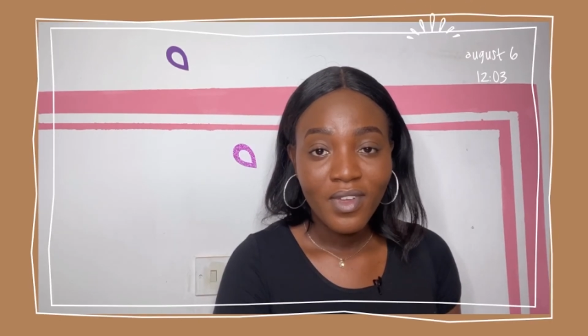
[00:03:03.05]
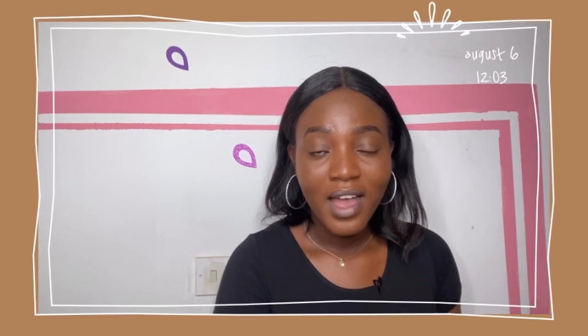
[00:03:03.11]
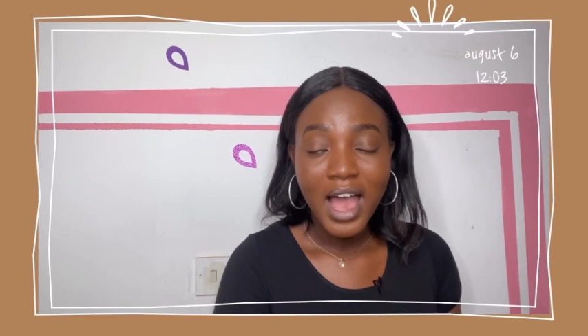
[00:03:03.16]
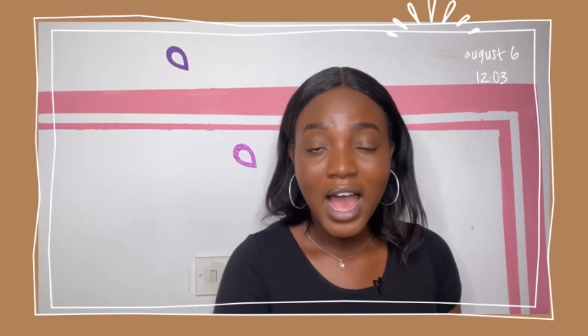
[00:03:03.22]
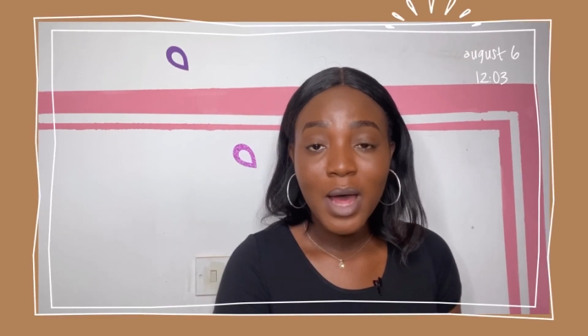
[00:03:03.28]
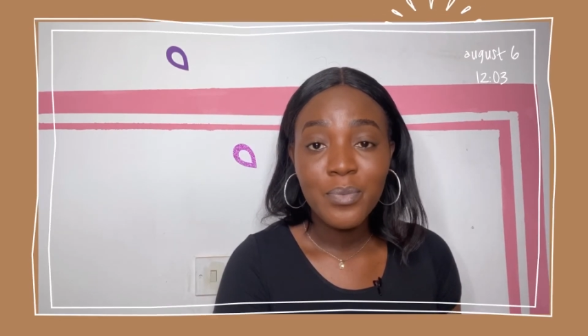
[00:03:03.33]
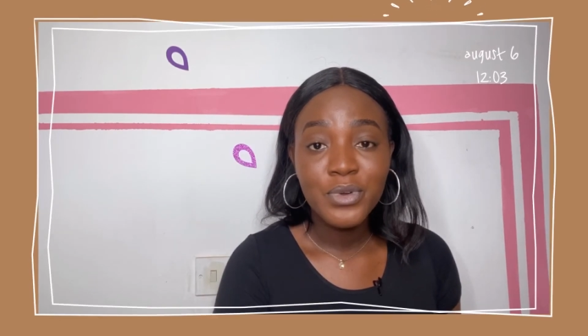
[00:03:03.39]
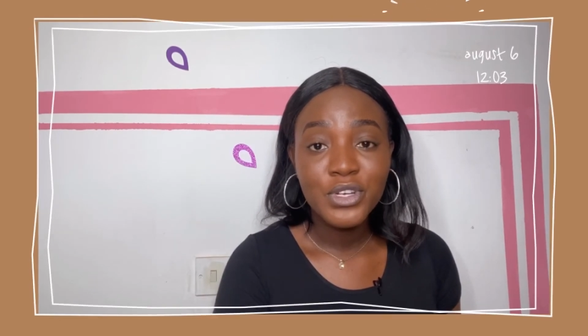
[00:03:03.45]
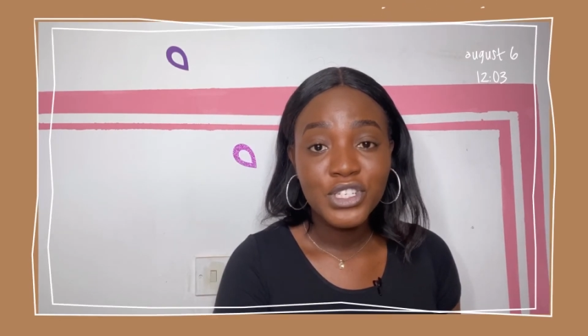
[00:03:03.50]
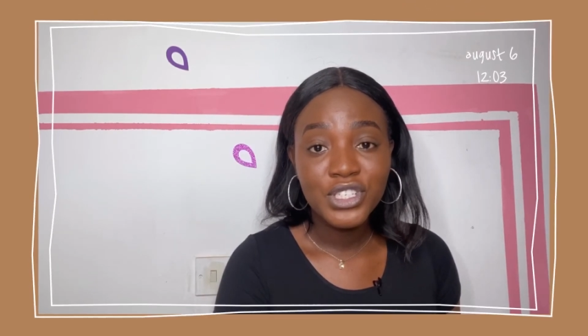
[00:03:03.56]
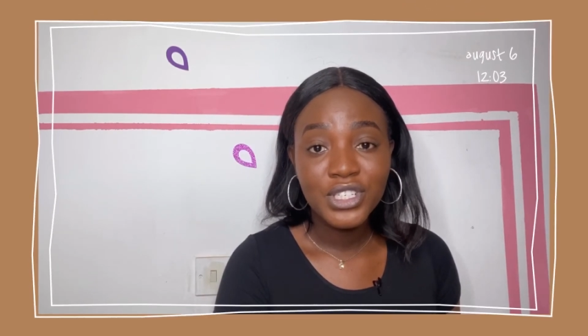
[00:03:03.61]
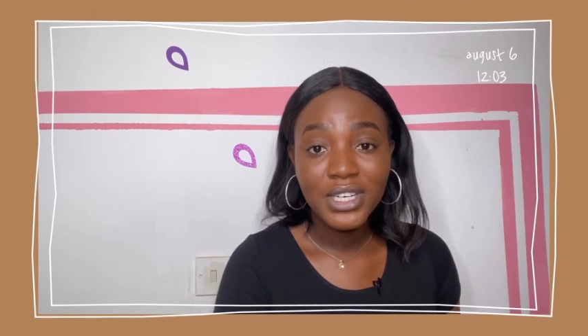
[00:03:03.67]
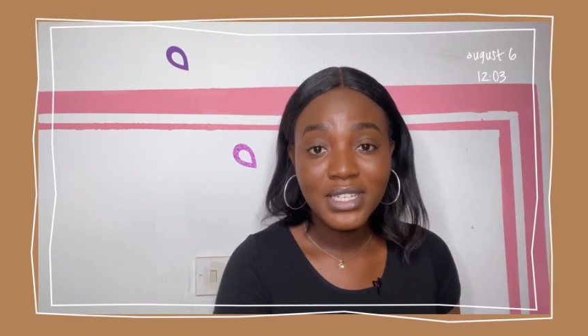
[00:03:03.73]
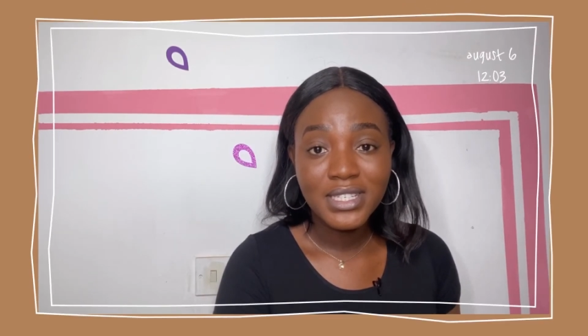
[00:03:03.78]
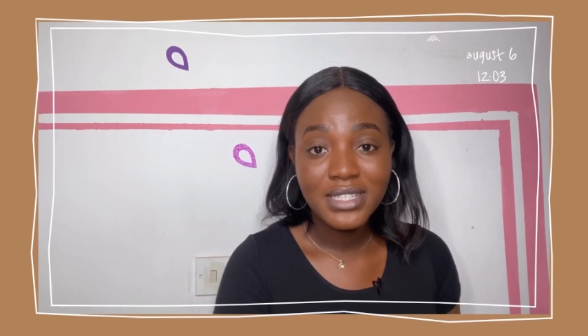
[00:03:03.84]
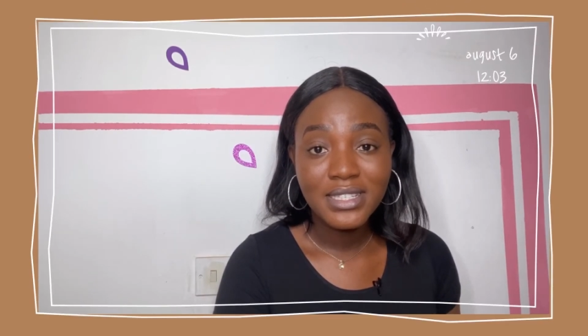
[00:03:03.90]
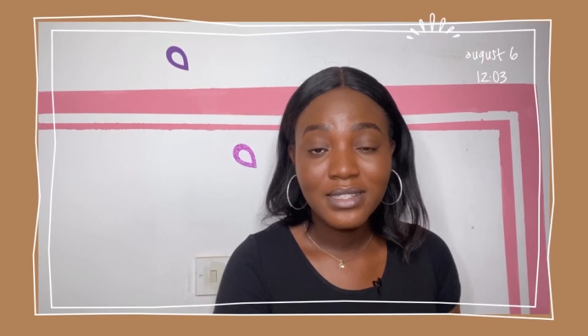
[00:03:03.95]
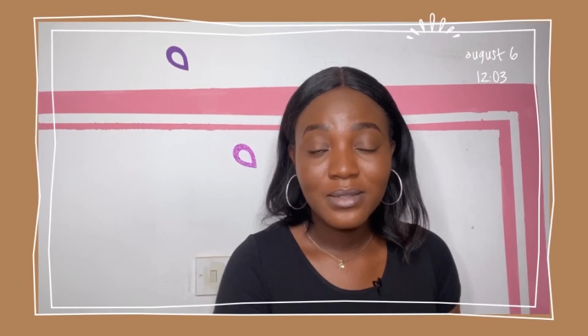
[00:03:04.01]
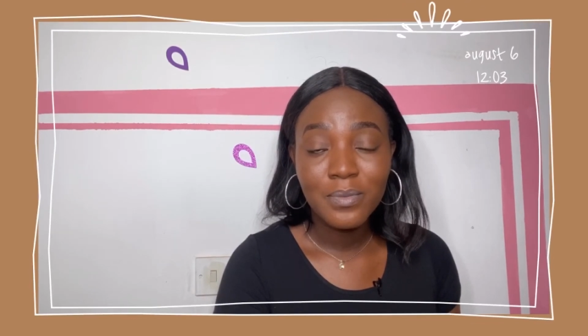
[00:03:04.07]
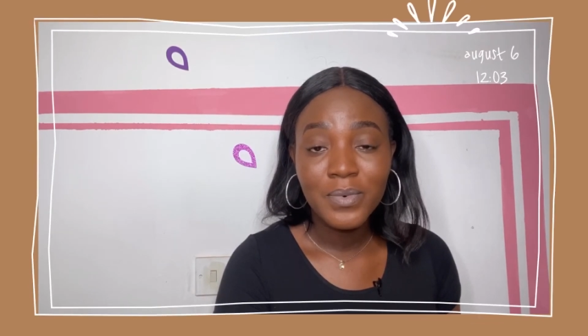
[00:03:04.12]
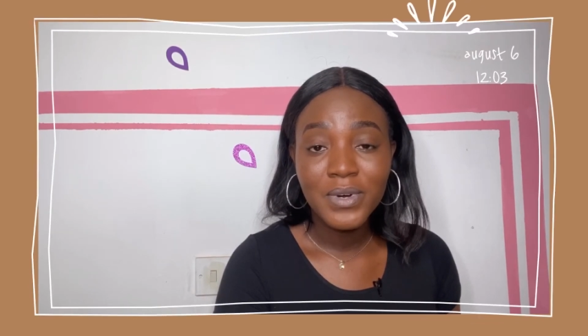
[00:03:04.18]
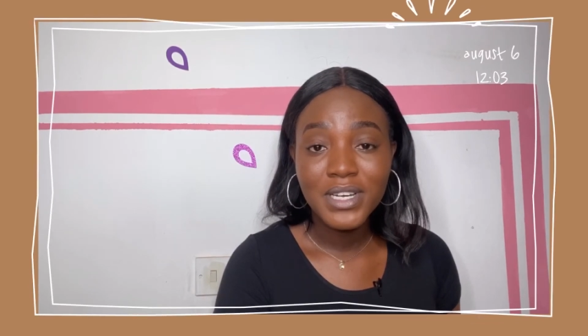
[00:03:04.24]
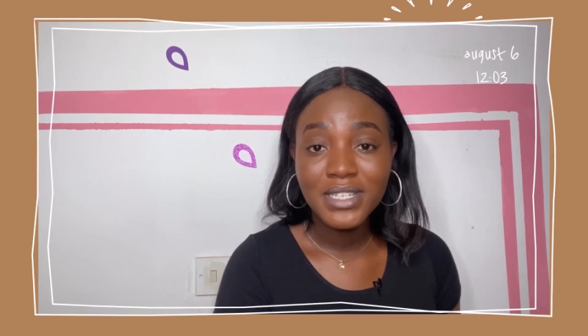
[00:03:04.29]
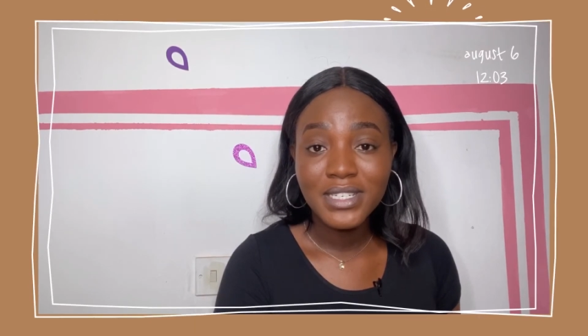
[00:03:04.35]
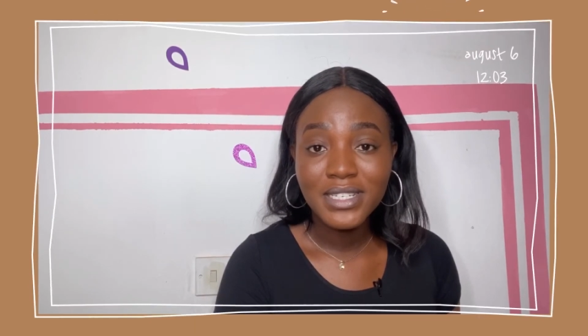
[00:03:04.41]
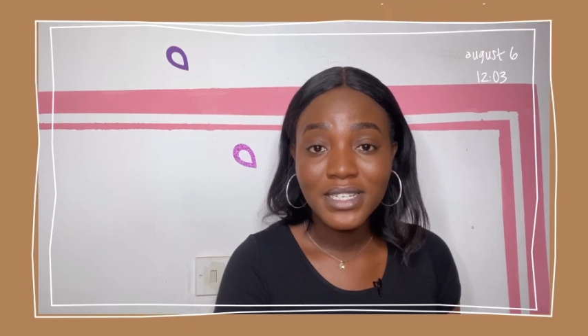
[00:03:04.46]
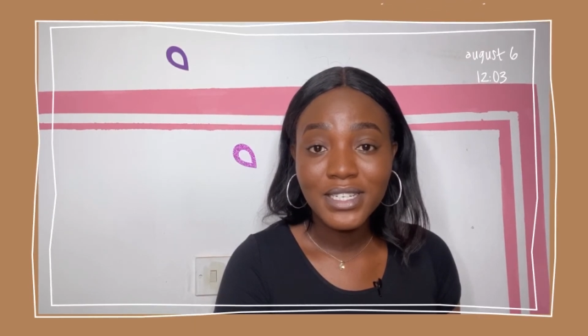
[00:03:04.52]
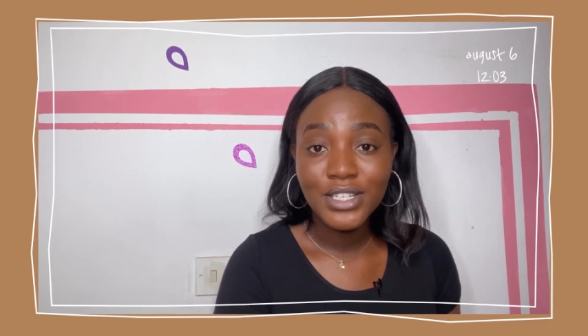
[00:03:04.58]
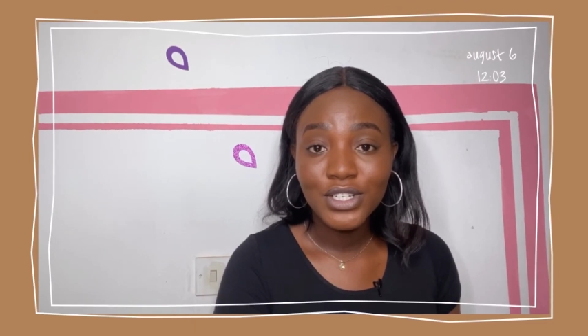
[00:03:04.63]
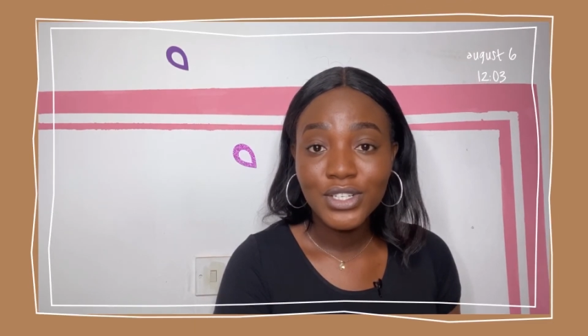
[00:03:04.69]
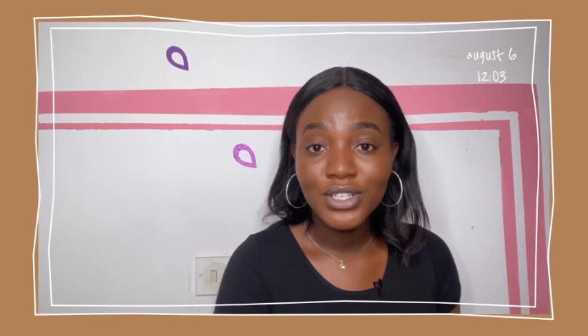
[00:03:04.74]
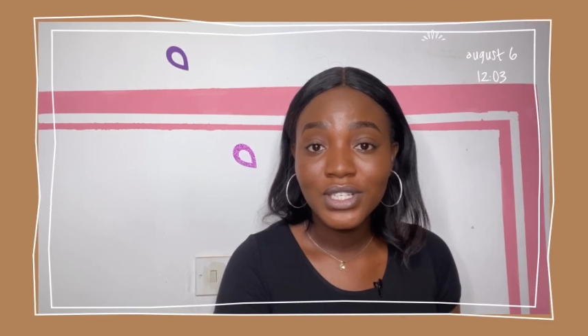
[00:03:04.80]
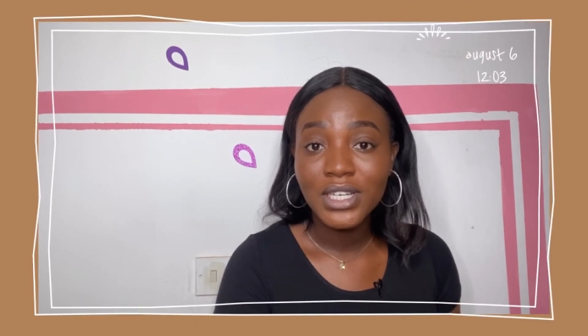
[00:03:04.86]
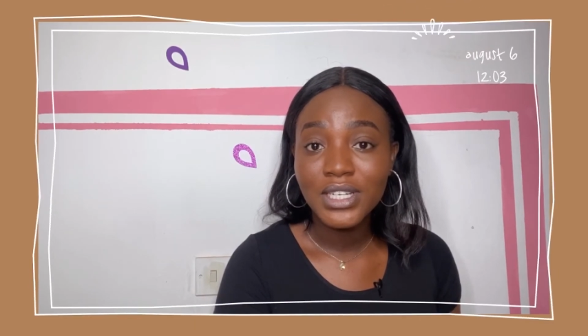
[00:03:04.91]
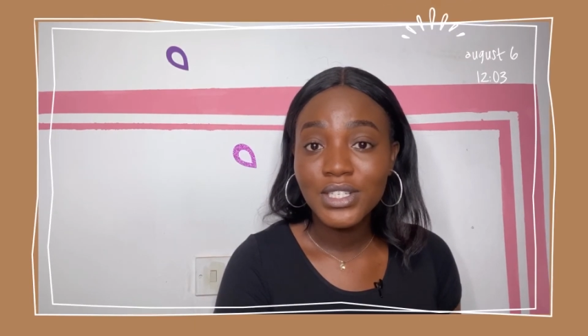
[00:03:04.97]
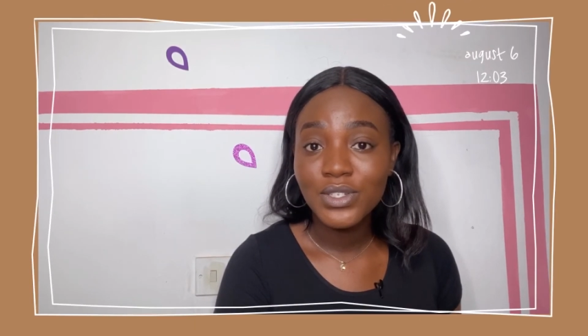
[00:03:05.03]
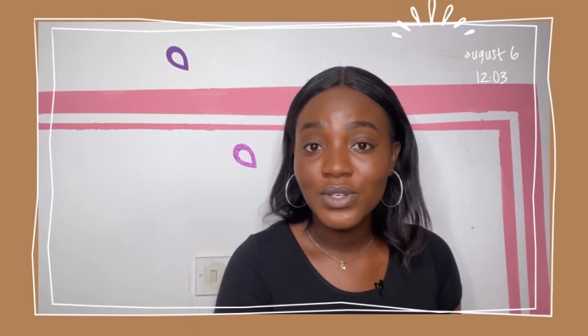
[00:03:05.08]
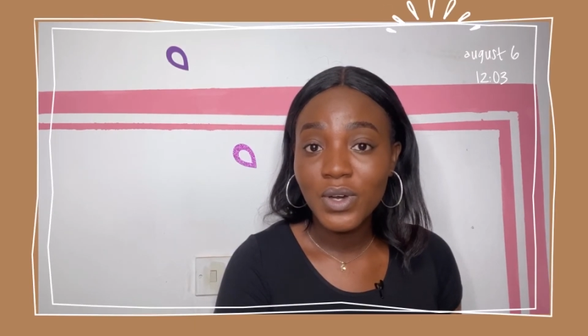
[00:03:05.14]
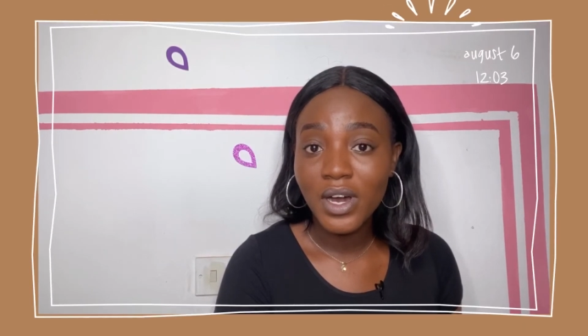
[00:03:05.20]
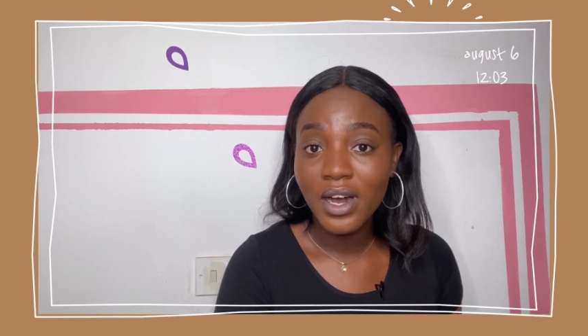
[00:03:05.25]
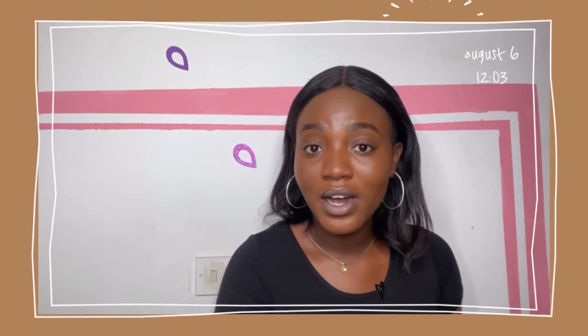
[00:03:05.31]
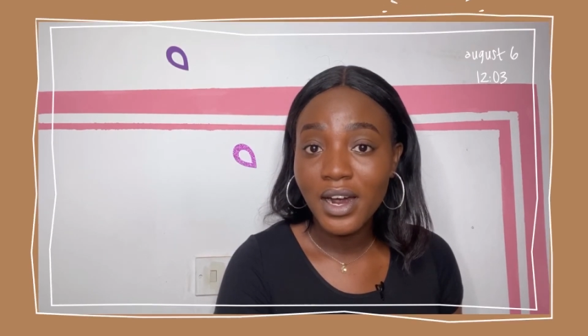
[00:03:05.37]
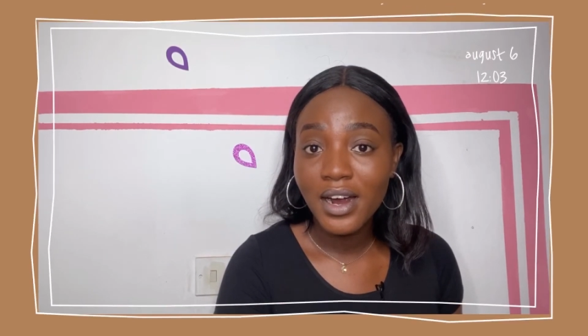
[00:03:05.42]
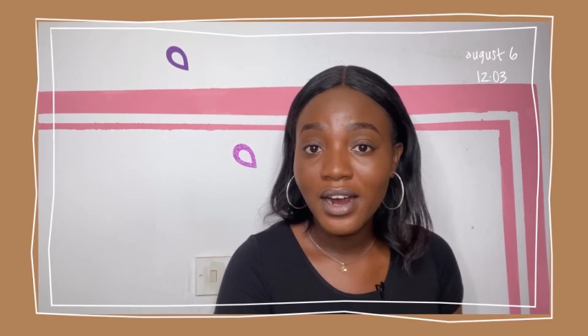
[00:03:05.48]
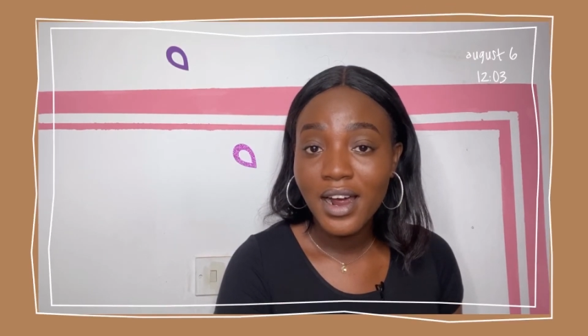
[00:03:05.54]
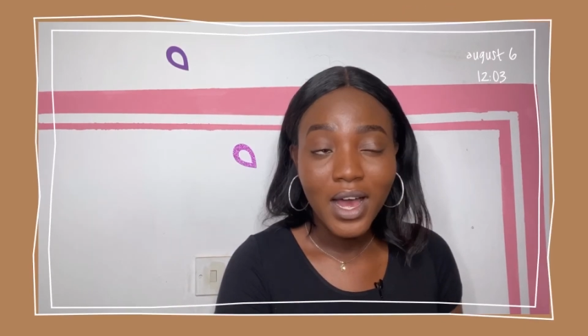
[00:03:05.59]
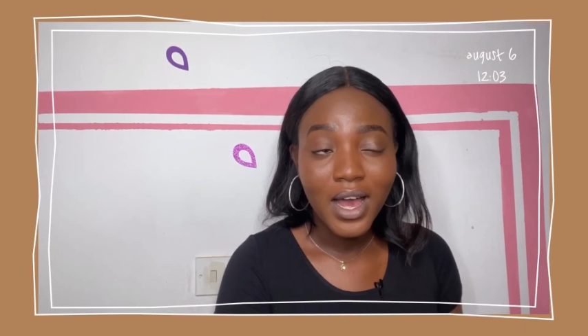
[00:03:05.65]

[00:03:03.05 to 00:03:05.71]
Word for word: Appreciate the person that you are.